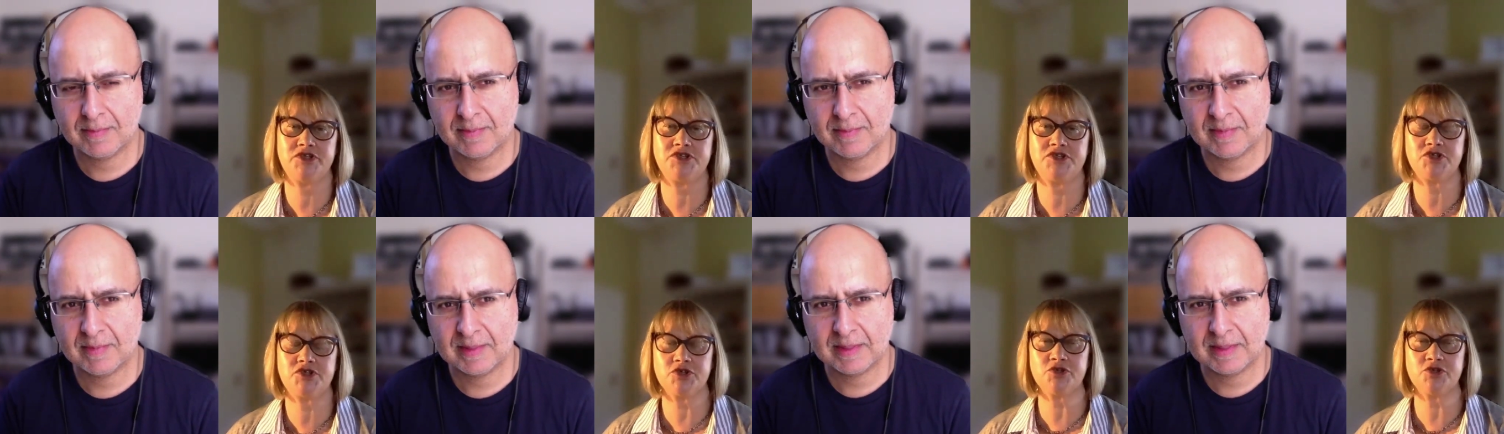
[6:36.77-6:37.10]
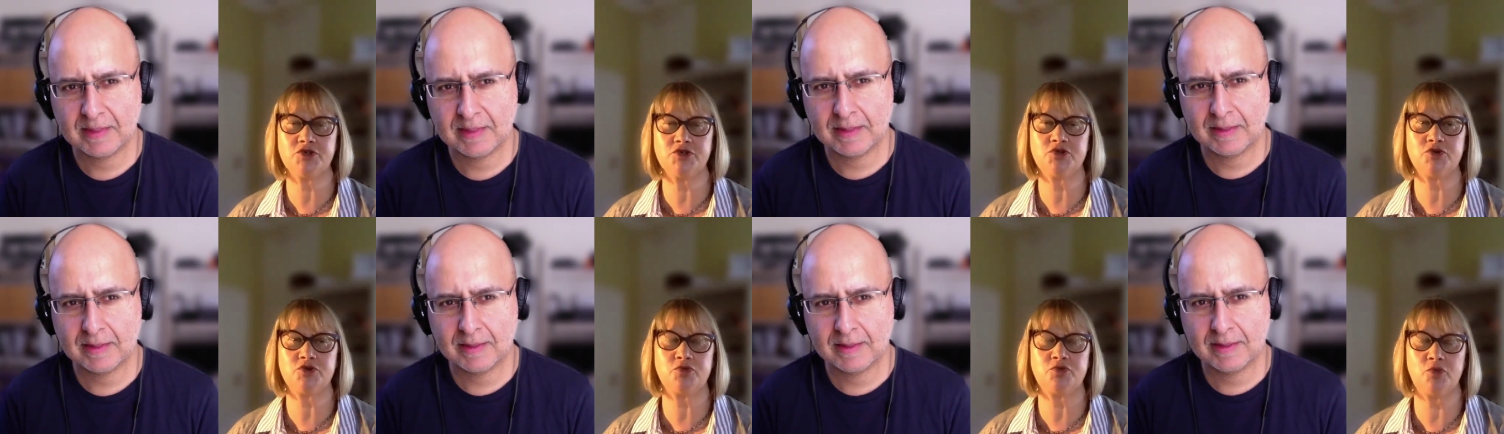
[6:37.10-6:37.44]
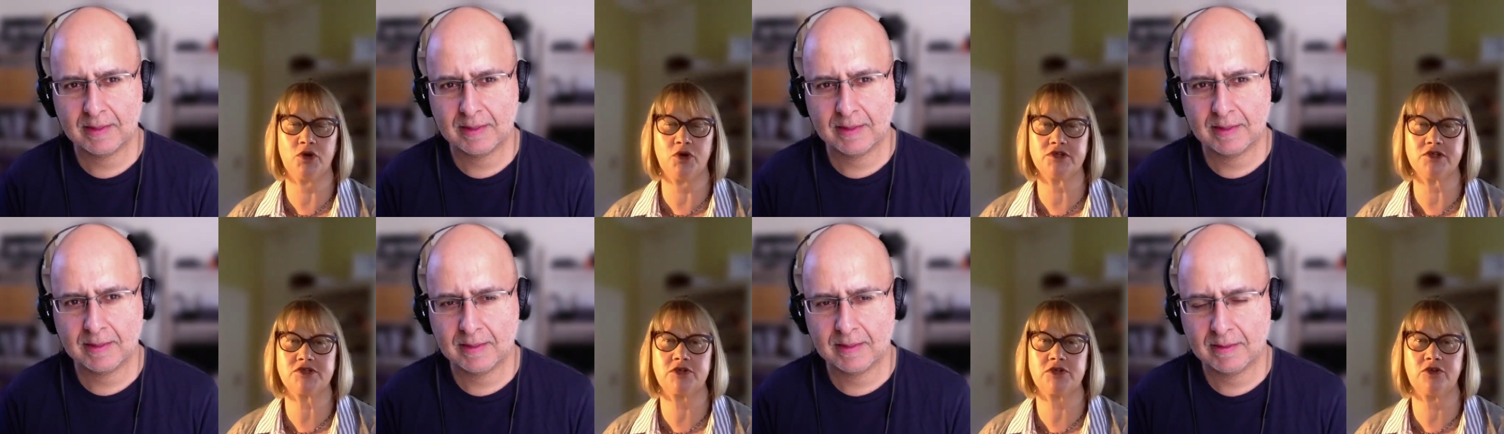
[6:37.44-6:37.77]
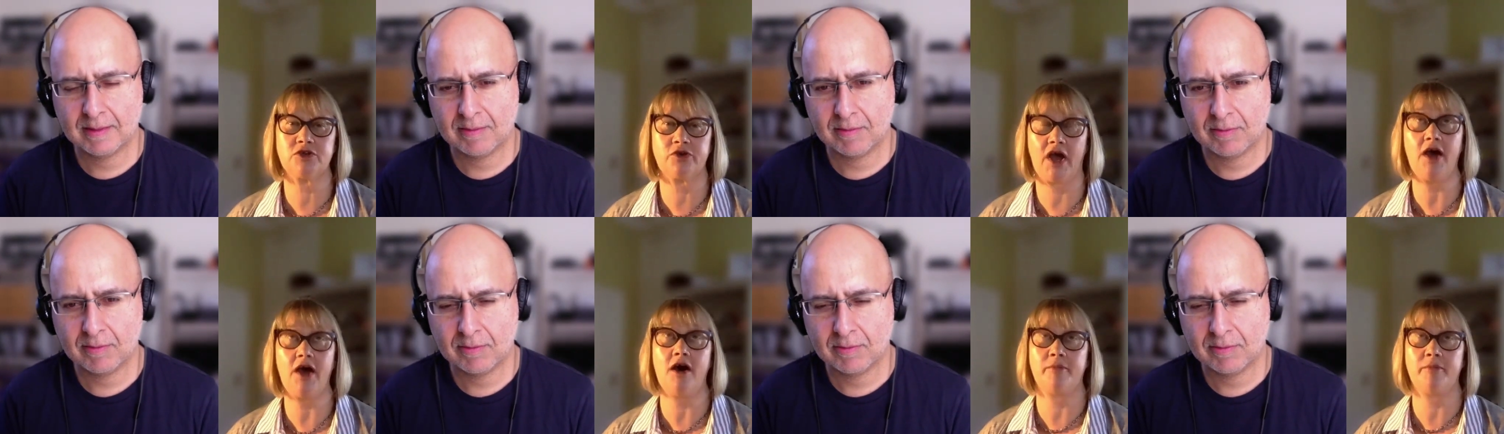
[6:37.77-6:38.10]
Speaker 1: we do want to
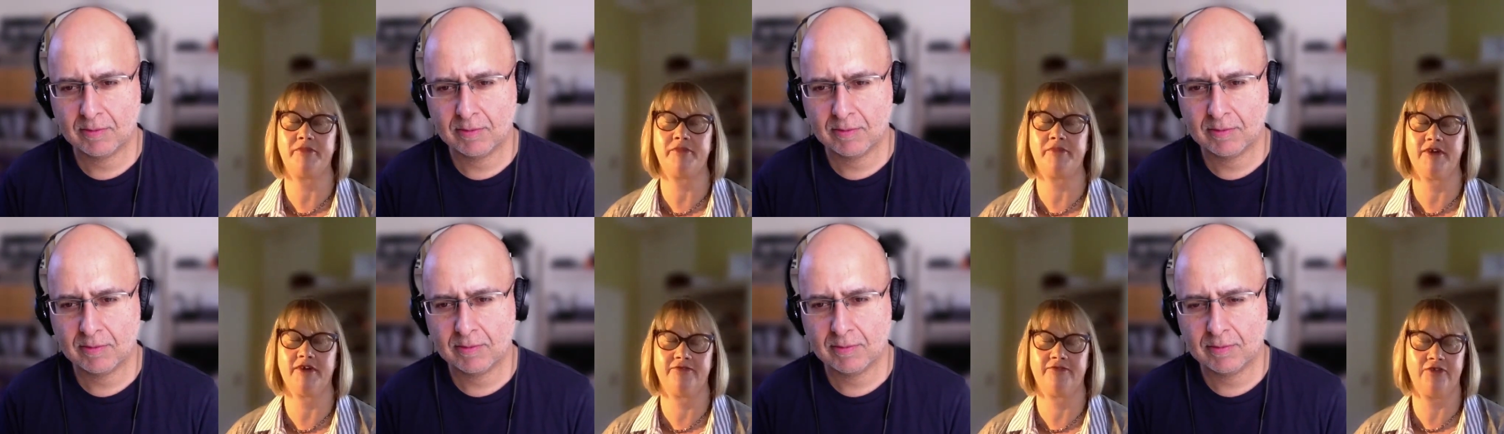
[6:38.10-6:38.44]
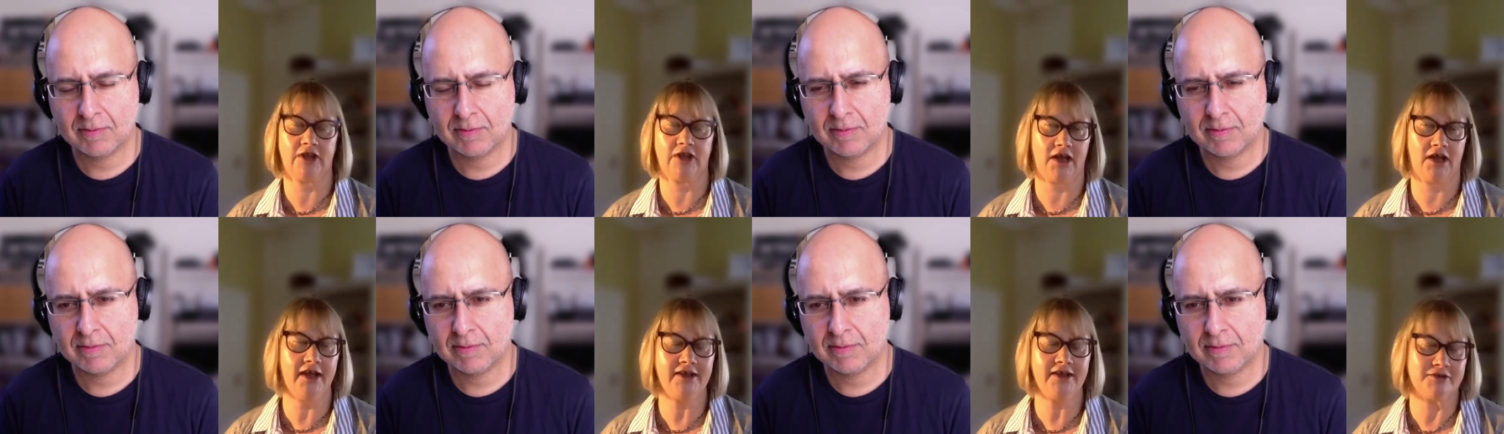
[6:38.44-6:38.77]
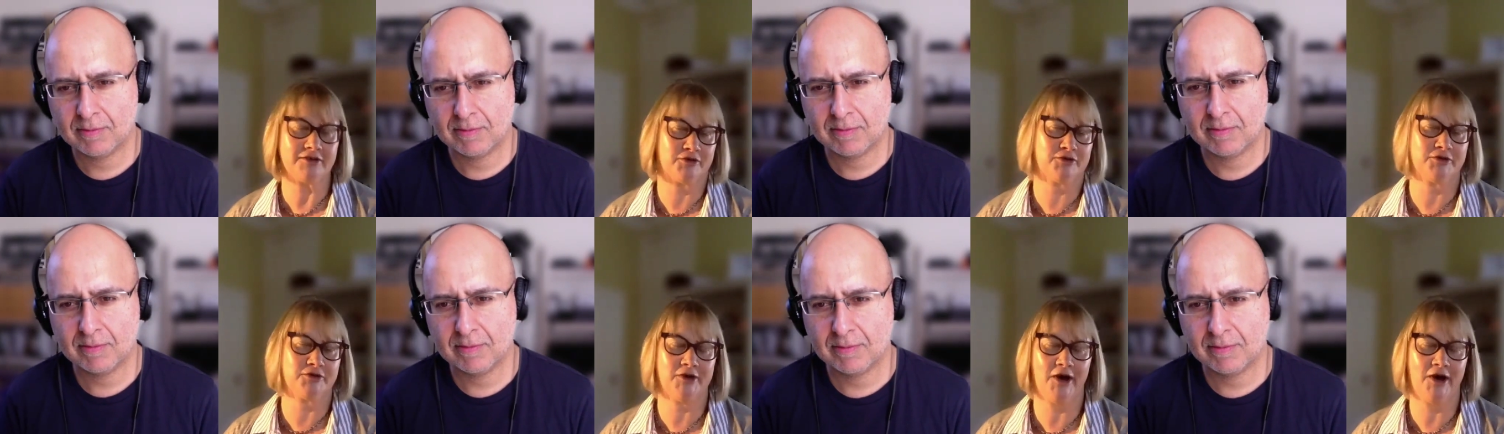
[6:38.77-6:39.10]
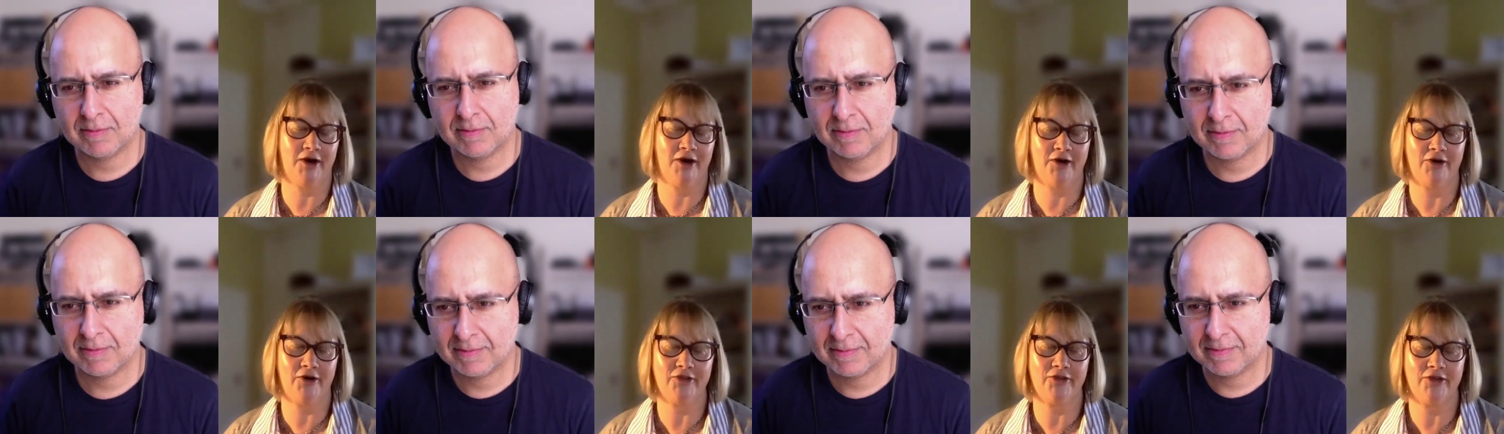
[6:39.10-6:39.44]
look up, if you like, or
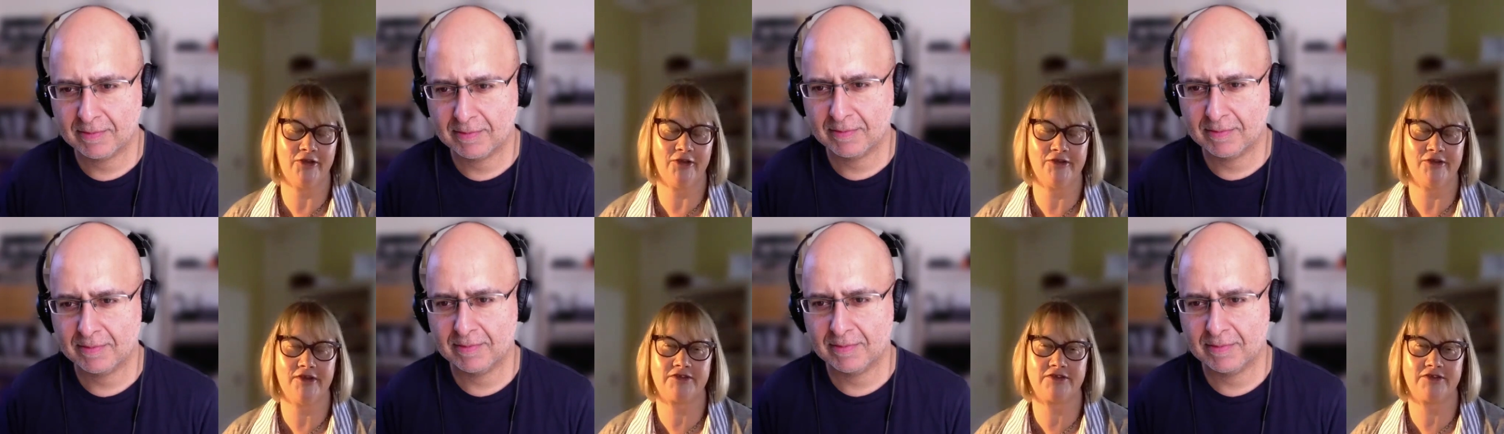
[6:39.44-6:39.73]
um,